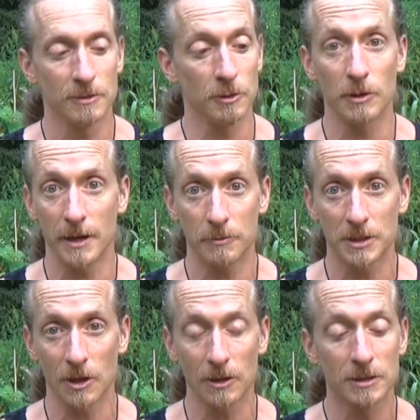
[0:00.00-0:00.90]
to great
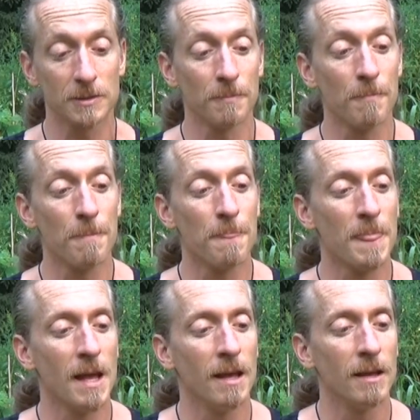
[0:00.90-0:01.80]
results.
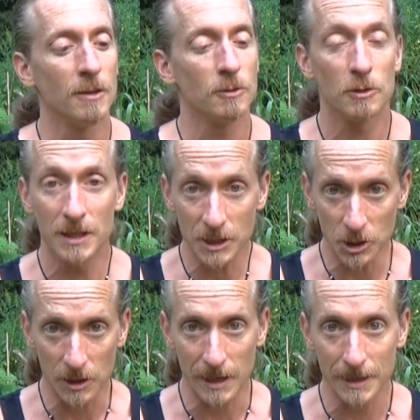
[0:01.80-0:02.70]

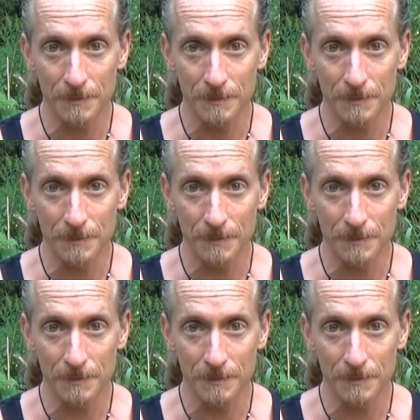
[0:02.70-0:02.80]
Traditionally,